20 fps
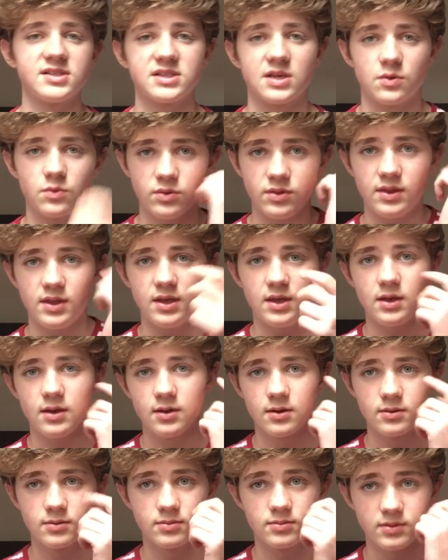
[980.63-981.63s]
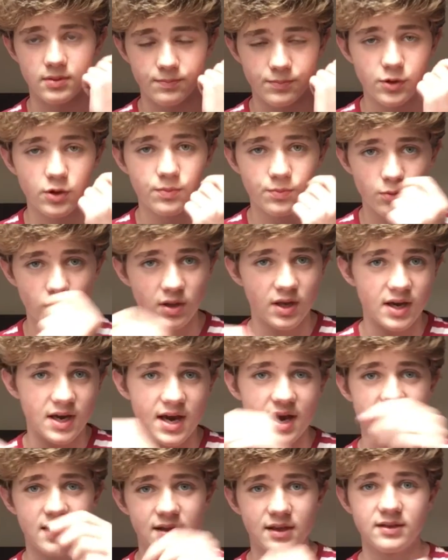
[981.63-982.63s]
Like with the pupil, I
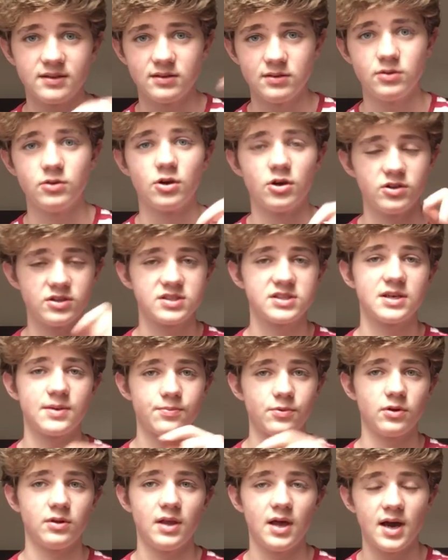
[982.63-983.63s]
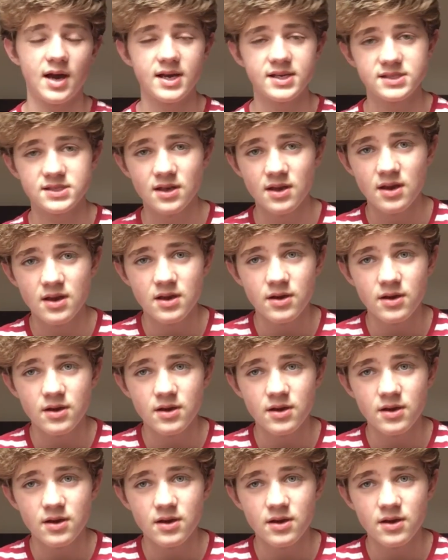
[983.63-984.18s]
added, like, you know, the separate lines.